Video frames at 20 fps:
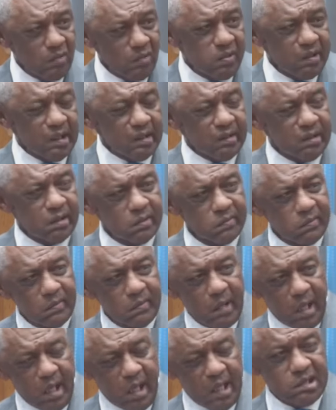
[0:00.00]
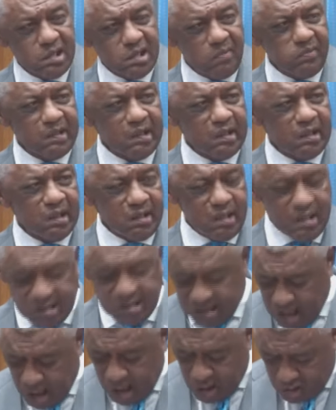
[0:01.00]
to deal with it. I accept it that
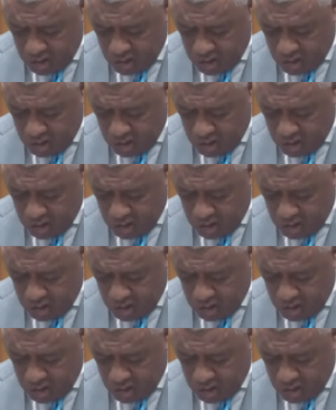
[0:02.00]
it's